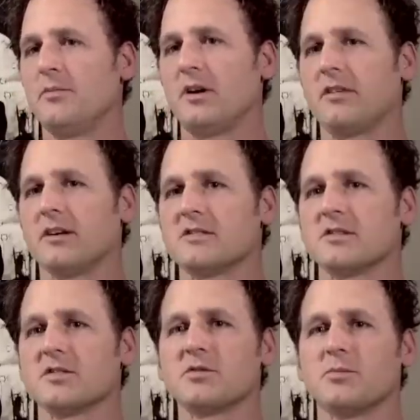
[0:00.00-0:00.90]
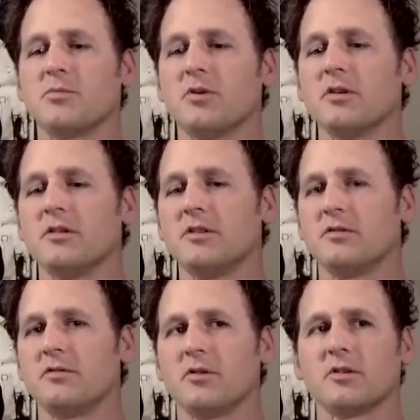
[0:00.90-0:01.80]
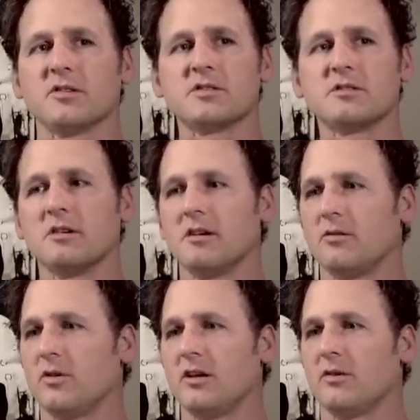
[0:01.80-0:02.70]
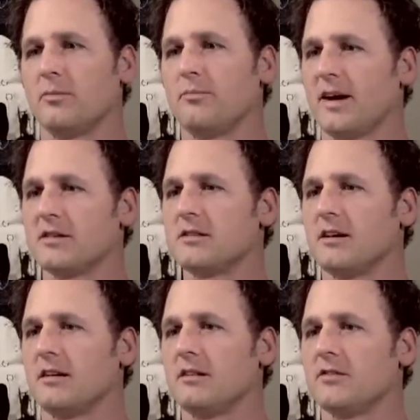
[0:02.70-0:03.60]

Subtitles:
But I think it's also important to focus on what you're best at